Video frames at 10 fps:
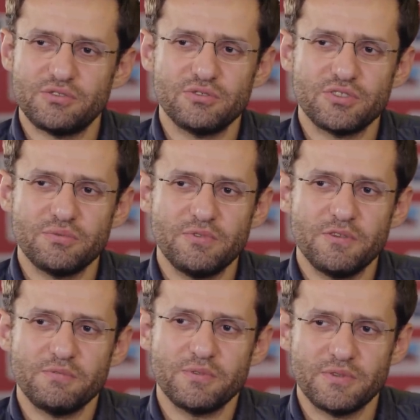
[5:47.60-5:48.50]
to some
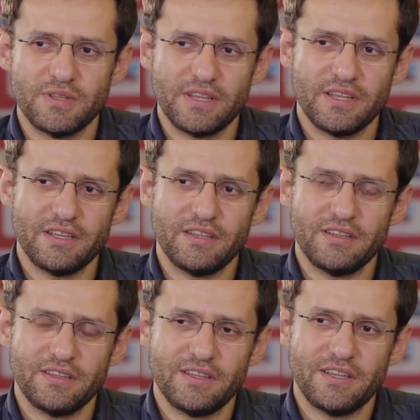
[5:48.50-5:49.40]
people
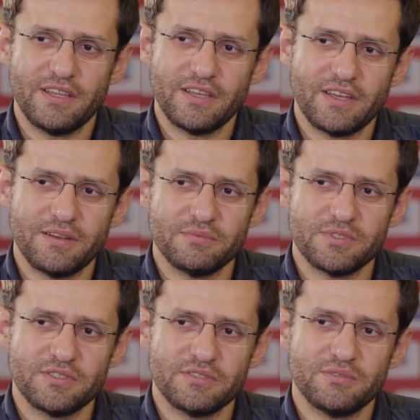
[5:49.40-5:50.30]
it,
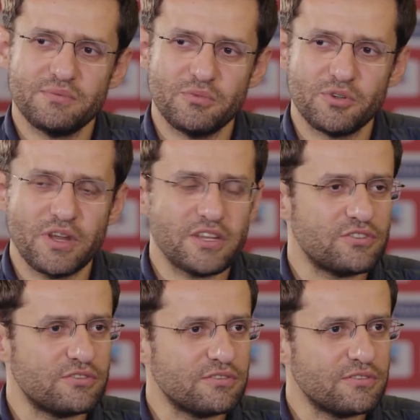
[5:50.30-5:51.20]
comes more
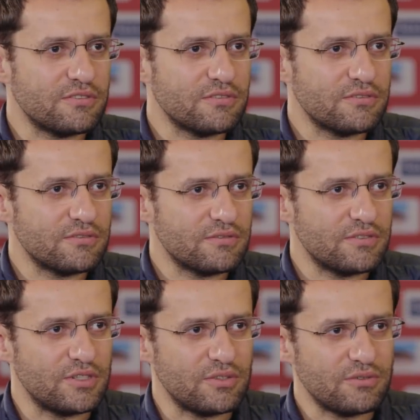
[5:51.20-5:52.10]
natural,
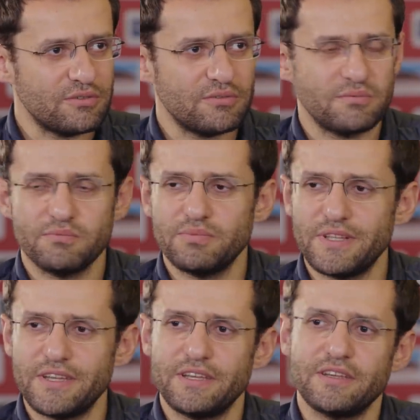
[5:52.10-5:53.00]
you know,
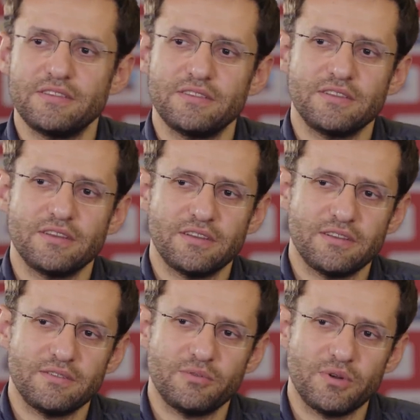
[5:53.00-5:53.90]
playing in,
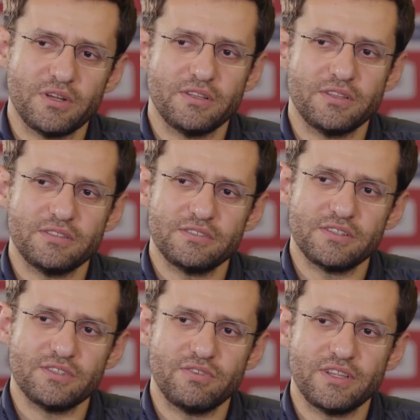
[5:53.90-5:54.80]
uh, well in
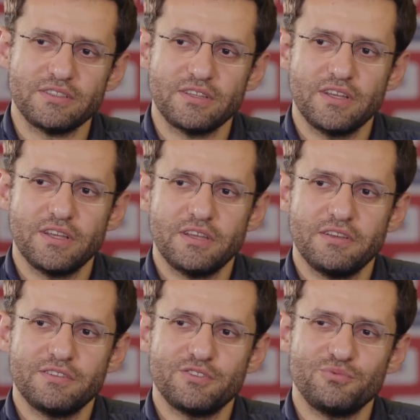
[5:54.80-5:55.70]
such event.
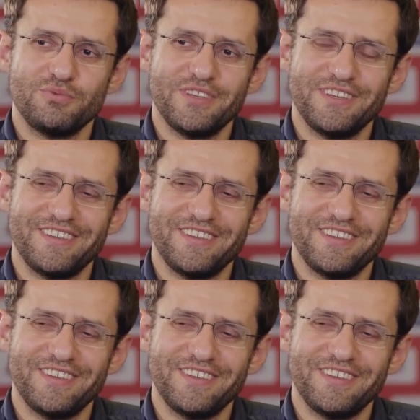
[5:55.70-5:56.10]
To me.